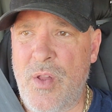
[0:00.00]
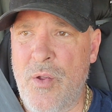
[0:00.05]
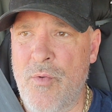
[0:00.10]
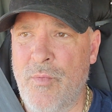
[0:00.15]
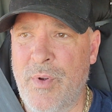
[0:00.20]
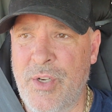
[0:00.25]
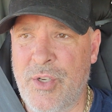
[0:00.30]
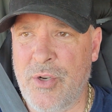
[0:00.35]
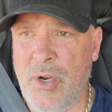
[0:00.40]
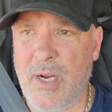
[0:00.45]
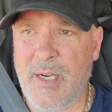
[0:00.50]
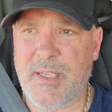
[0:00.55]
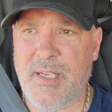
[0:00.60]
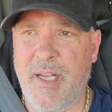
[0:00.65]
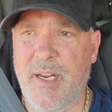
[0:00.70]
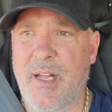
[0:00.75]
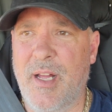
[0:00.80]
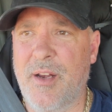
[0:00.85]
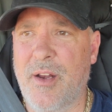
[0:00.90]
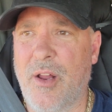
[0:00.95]
when trucks
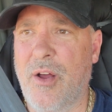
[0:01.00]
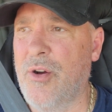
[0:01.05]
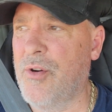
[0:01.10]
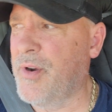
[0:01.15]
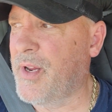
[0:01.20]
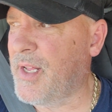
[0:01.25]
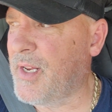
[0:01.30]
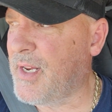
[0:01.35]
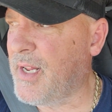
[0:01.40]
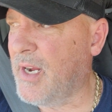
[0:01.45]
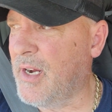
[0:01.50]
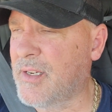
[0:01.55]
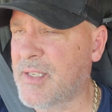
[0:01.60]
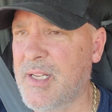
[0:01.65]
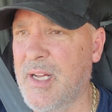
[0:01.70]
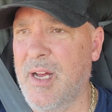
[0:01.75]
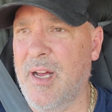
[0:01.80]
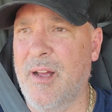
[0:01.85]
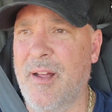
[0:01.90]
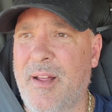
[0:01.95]
get unloaded, there's
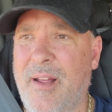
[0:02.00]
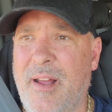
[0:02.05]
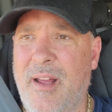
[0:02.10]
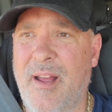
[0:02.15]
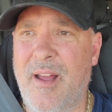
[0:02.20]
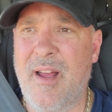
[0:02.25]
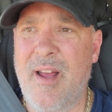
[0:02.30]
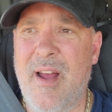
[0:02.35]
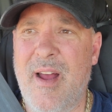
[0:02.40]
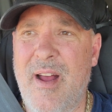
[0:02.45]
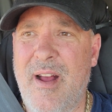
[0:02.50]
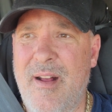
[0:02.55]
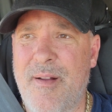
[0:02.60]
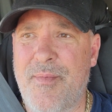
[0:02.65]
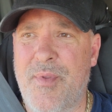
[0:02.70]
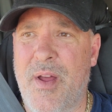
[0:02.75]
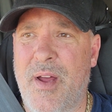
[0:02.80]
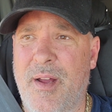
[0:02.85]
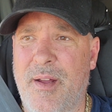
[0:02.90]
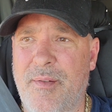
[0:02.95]

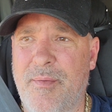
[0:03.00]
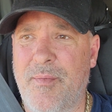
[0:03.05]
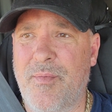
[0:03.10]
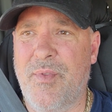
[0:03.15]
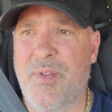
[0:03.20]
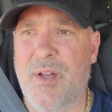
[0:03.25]
the